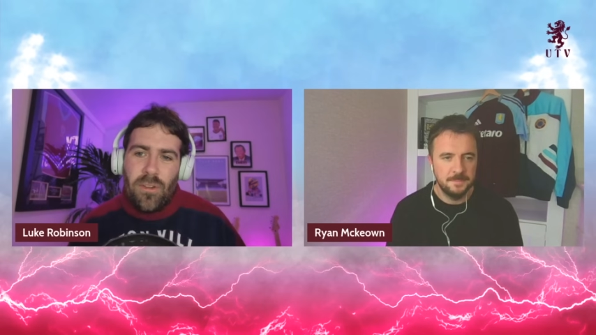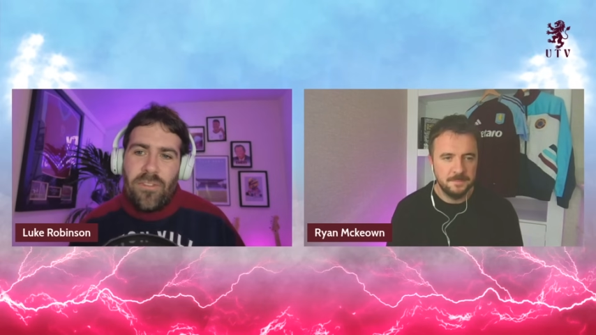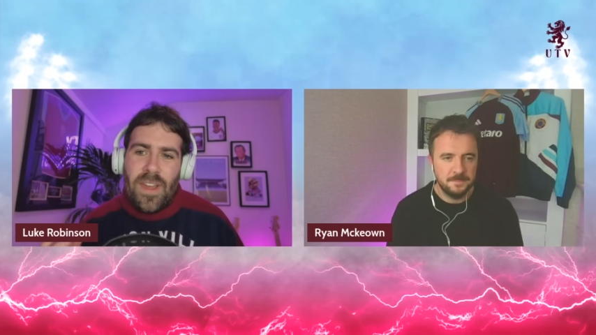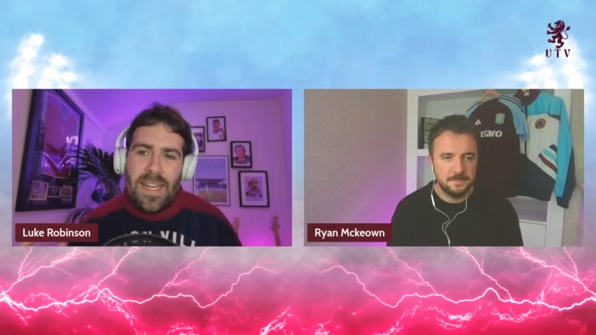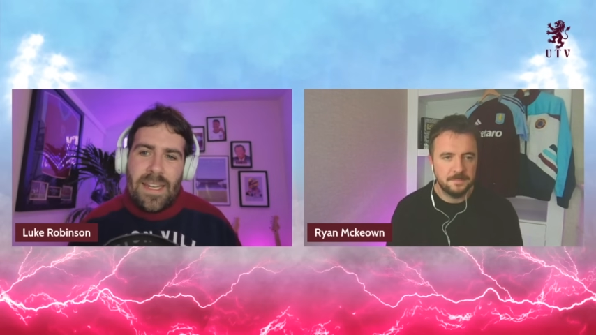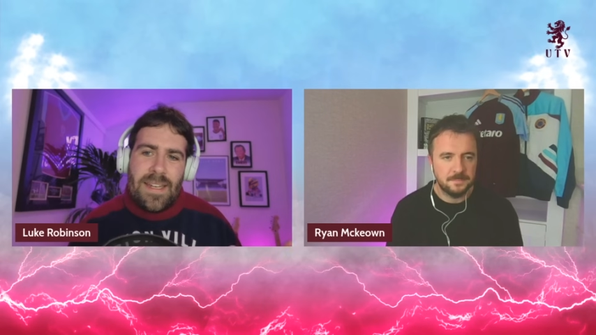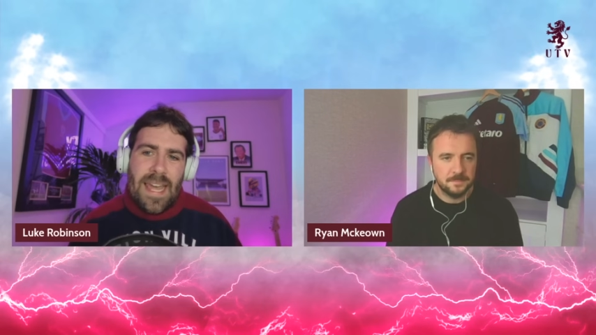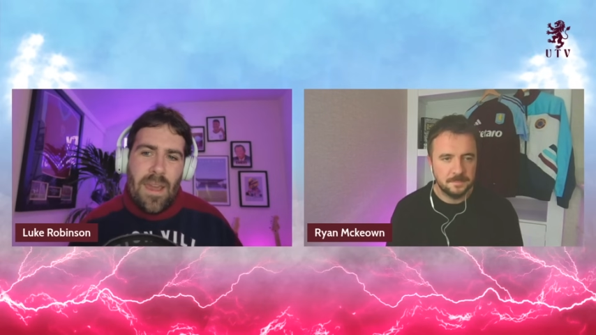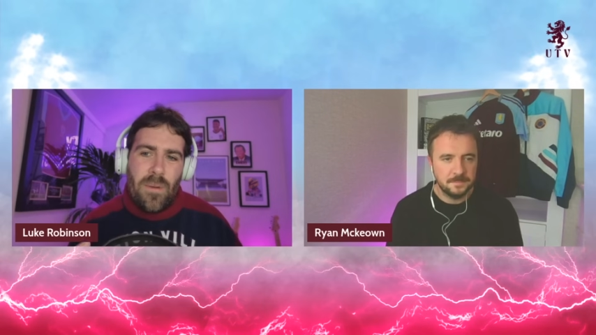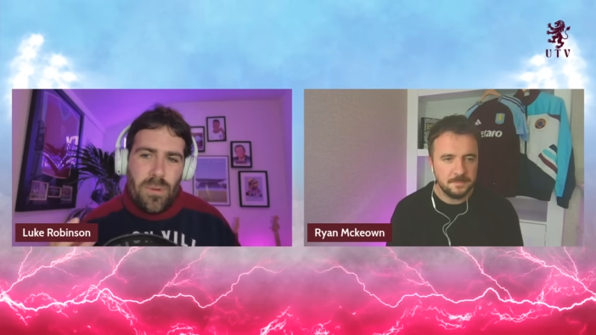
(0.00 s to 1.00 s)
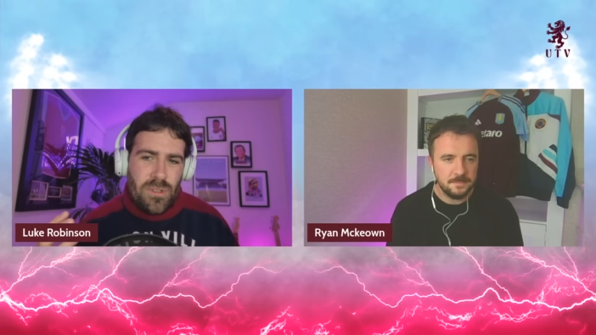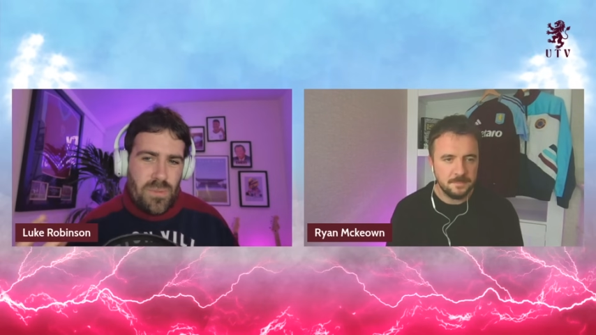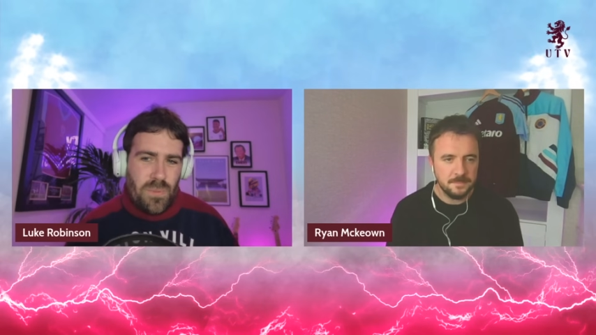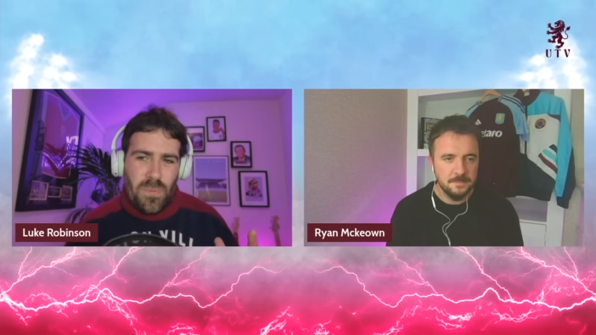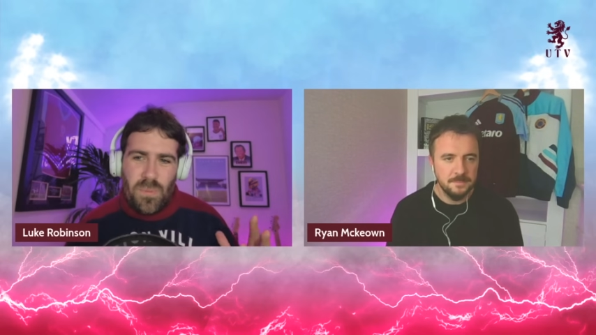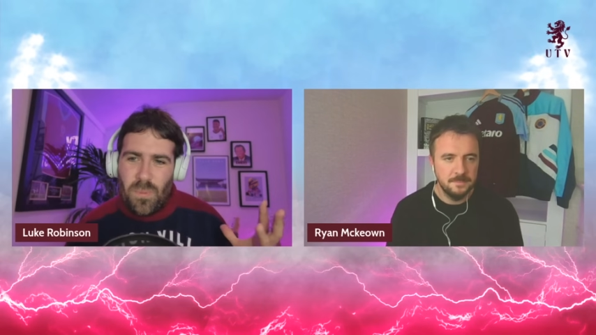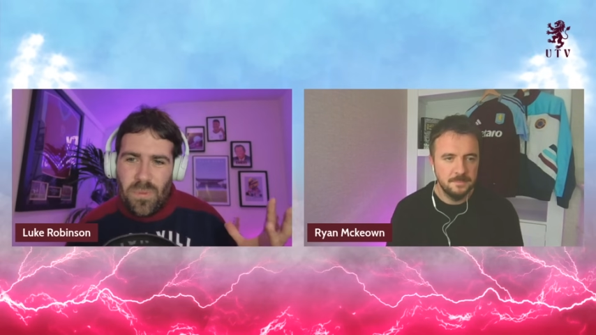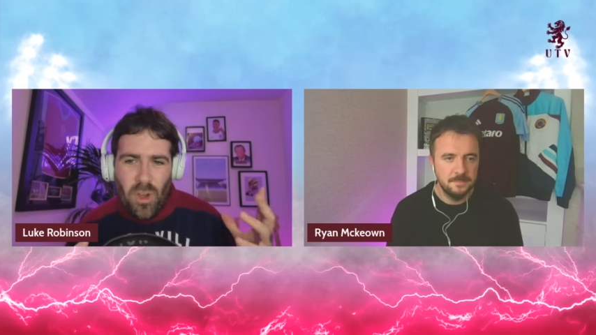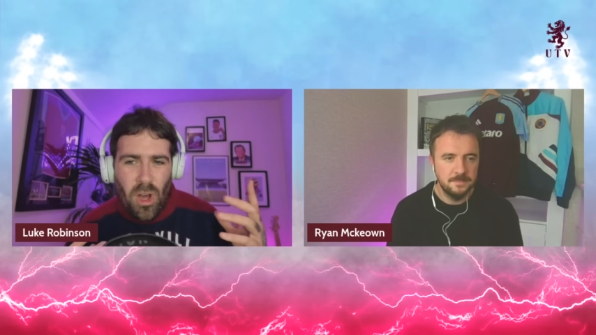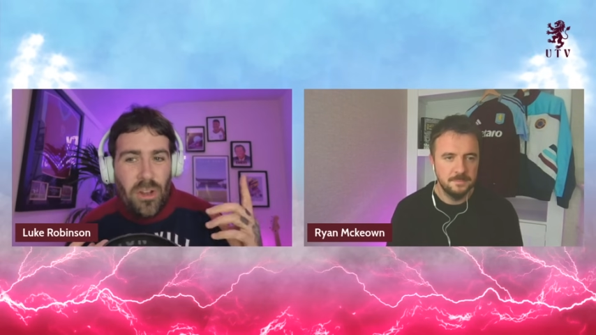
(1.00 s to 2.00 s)
Speaker 1: feeling now? Because
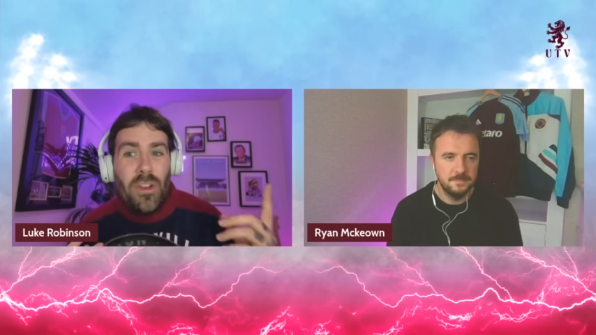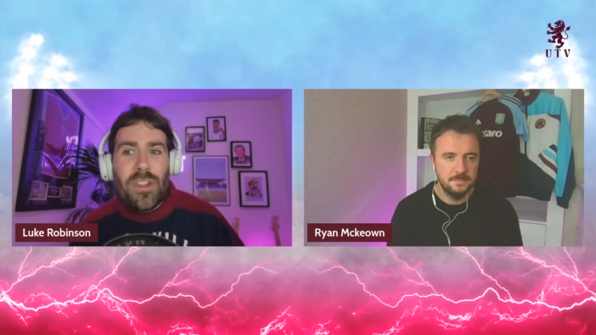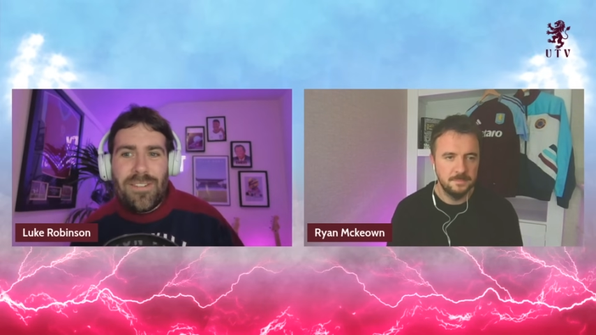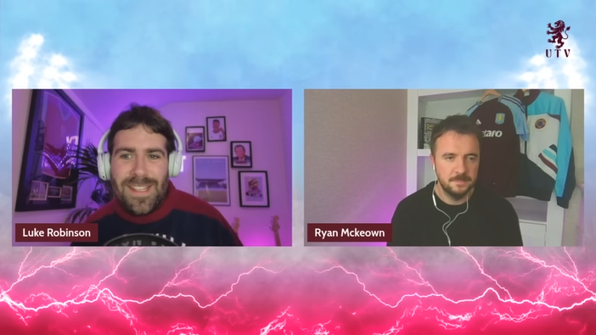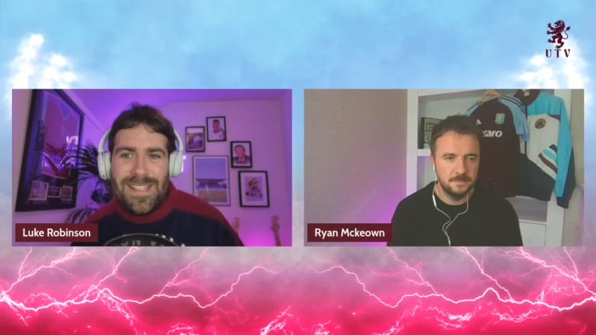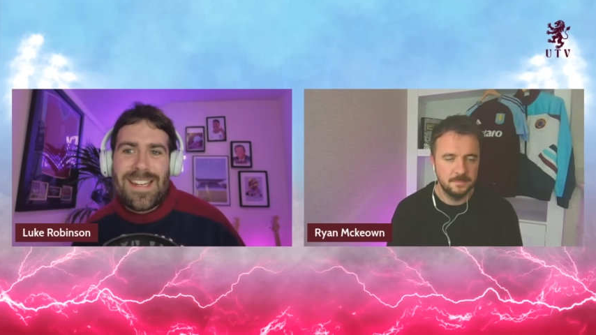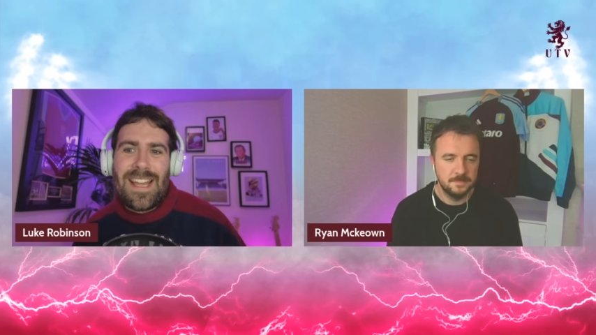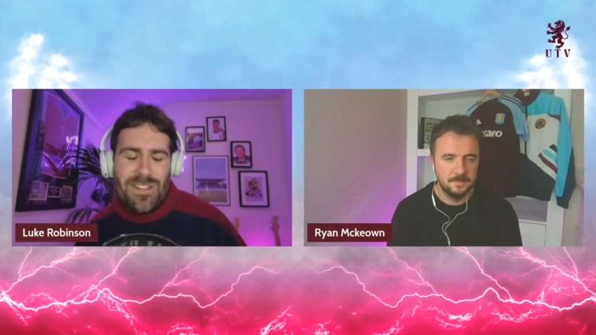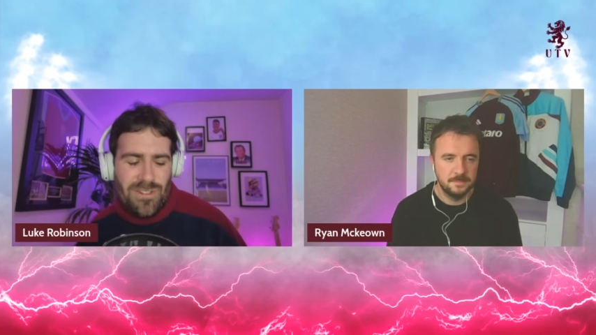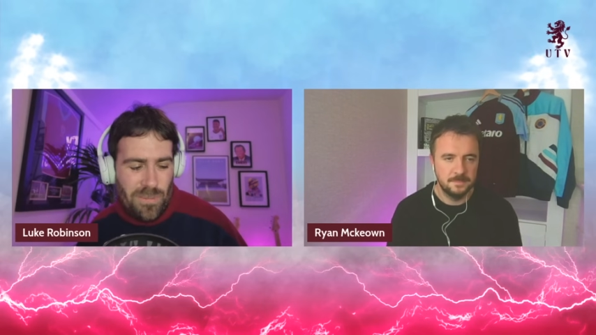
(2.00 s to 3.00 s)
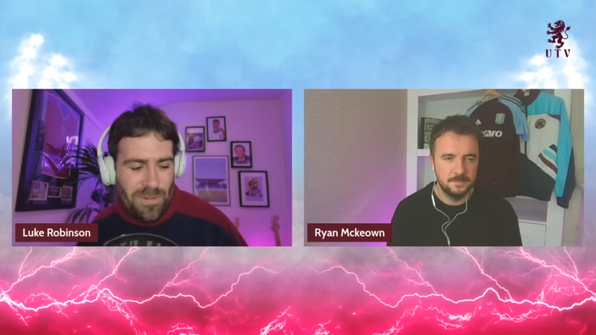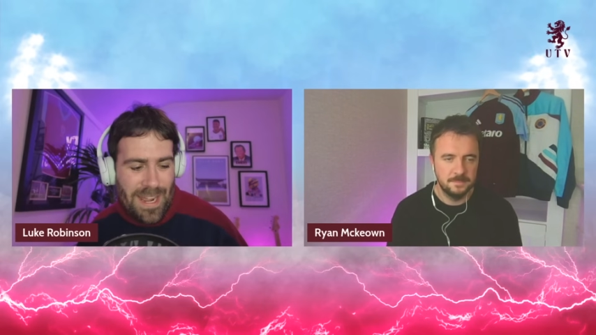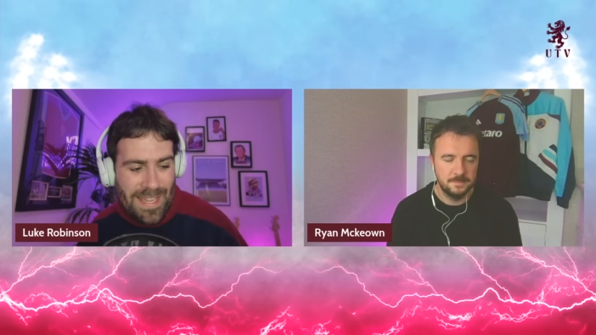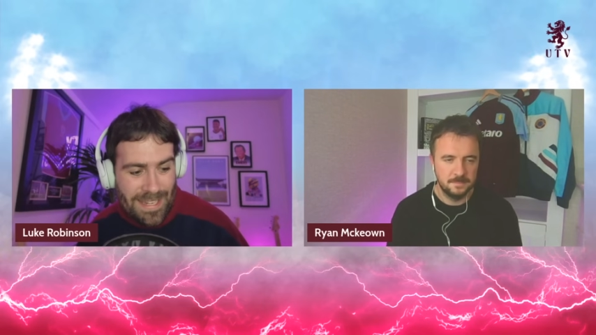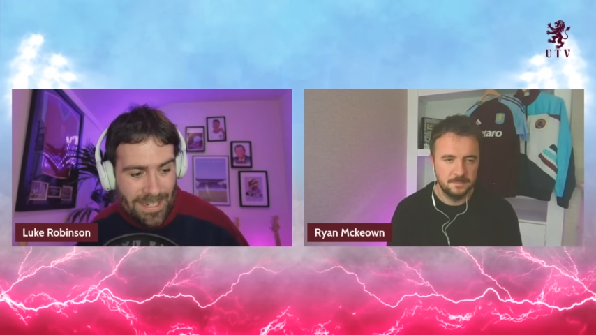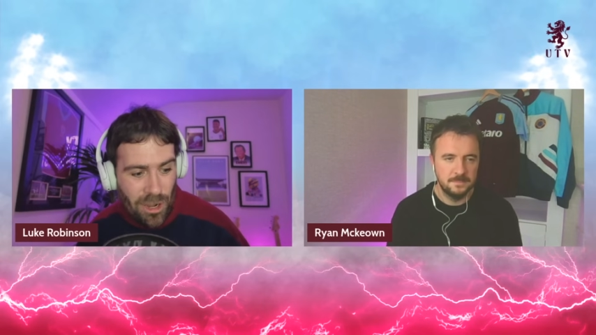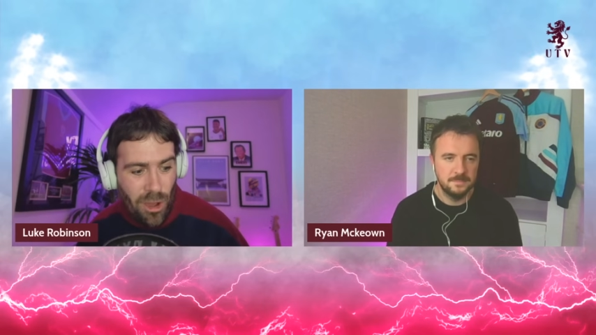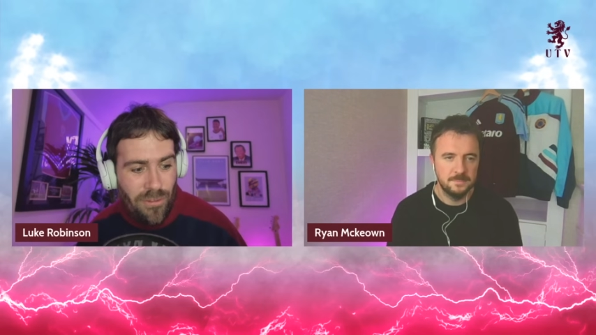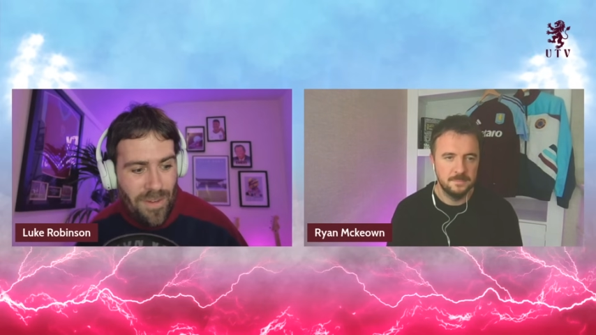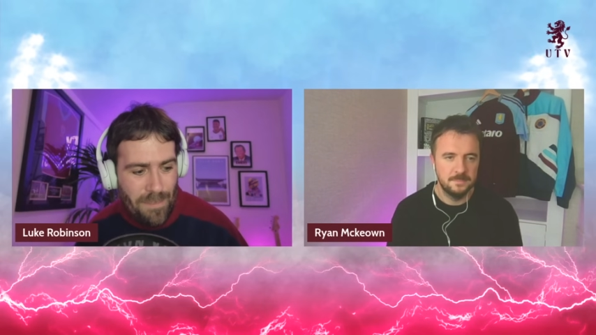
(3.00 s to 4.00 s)
we've got another international break in
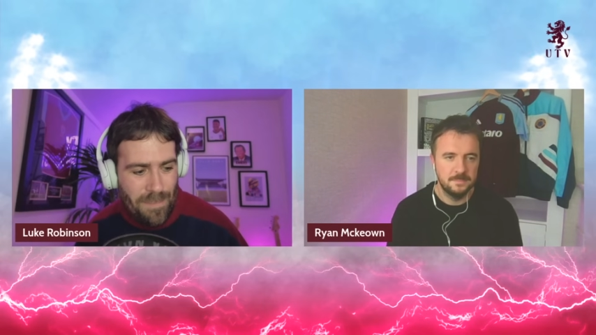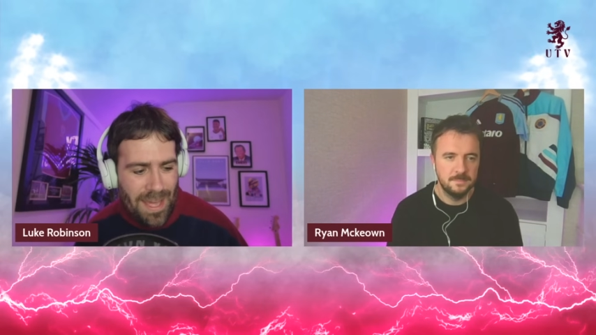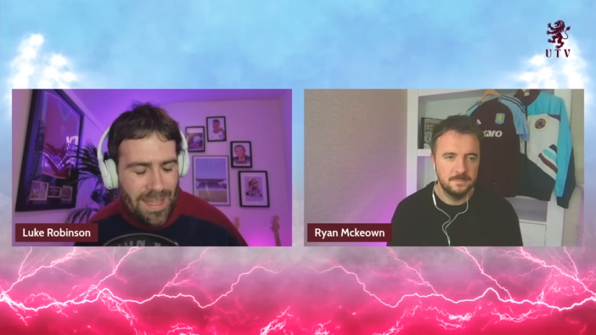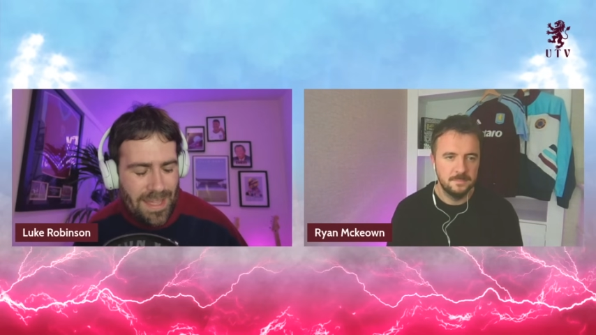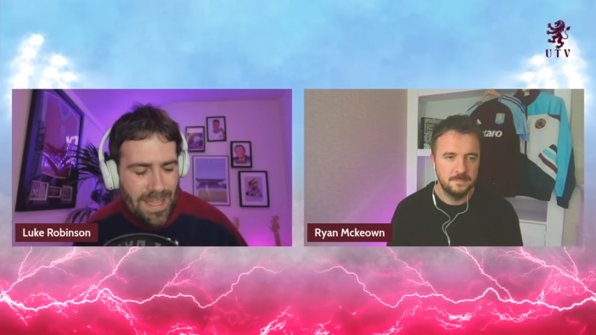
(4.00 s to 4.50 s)
November.